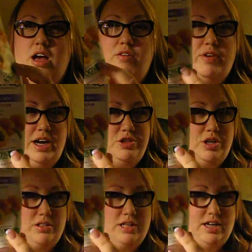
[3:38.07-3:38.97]
alpha
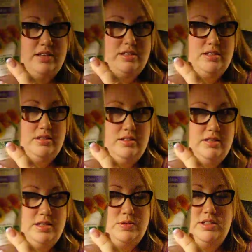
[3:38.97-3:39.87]
hydroxy acid,
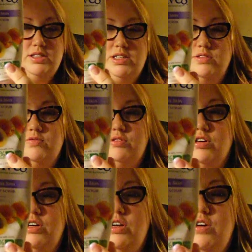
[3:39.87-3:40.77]
that's what it stands
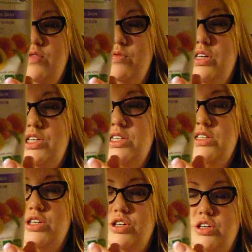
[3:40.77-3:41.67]
for, which
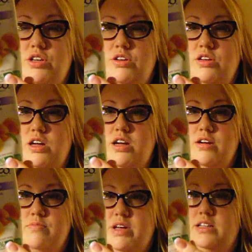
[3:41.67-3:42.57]
is a good
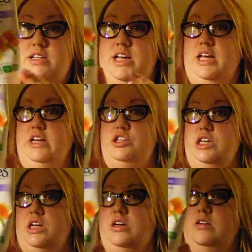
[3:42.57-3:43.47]

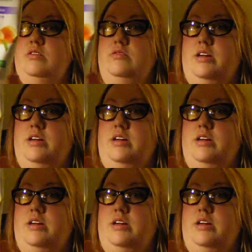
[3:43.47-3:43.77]
anti-aging